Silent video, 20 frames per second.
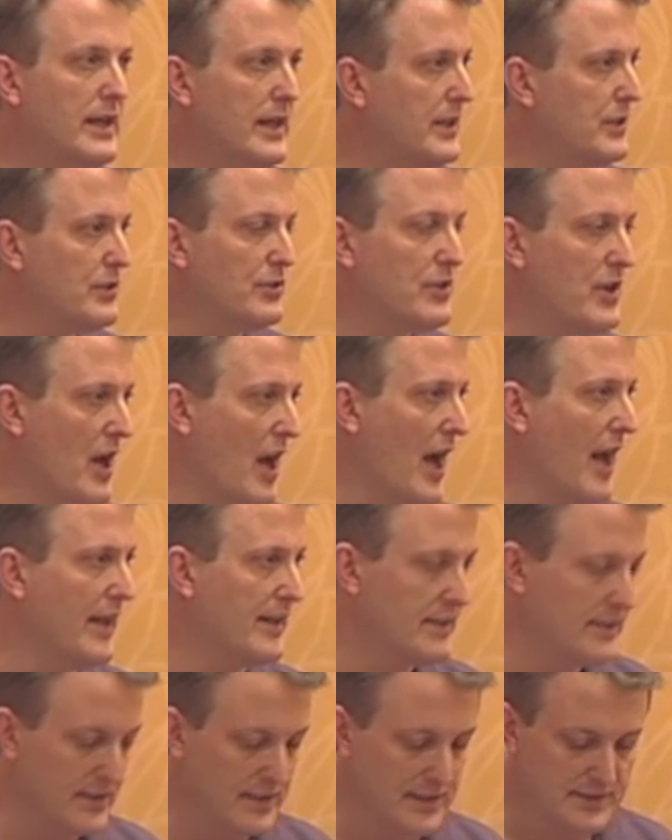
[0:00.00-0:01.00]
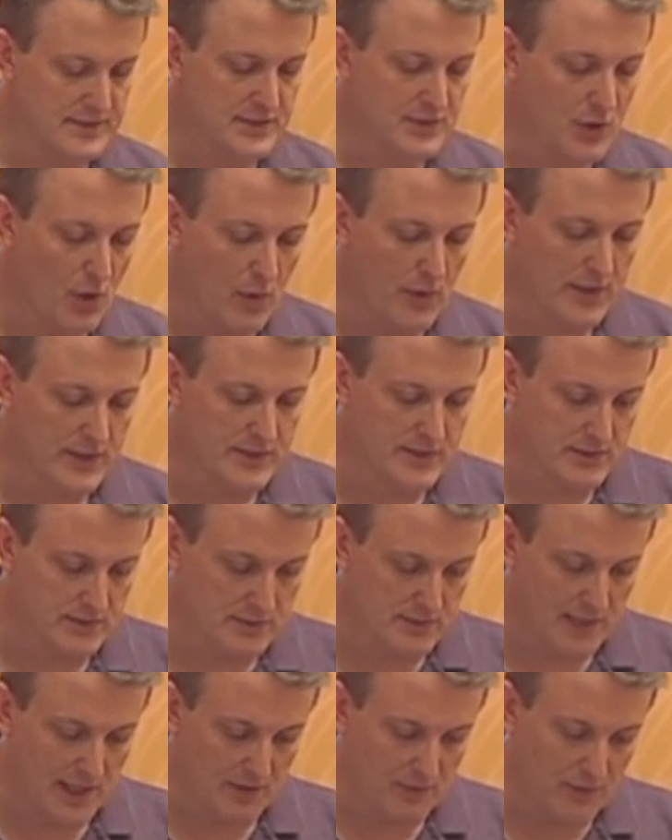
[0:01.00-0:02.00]
You're not. It's going to
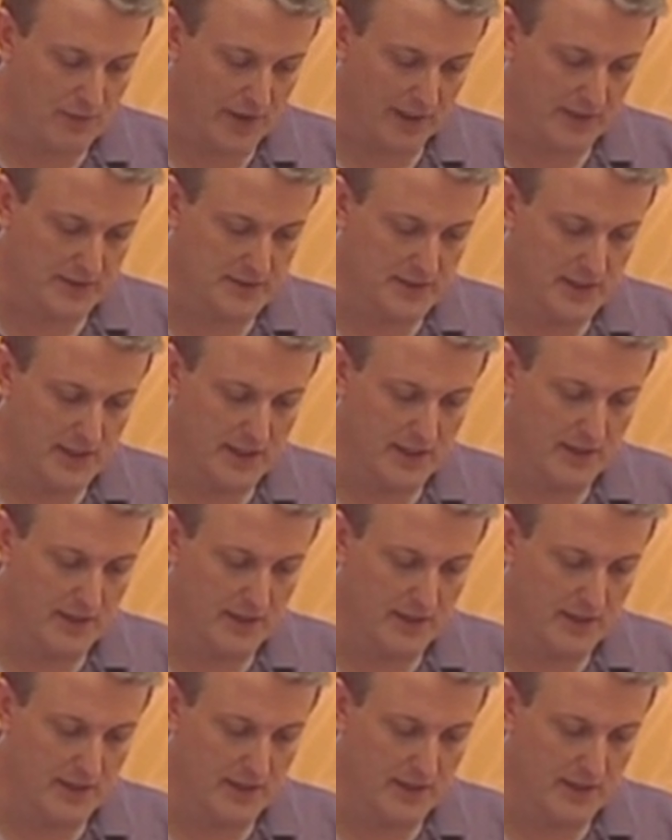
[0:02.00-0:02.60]
get fixed.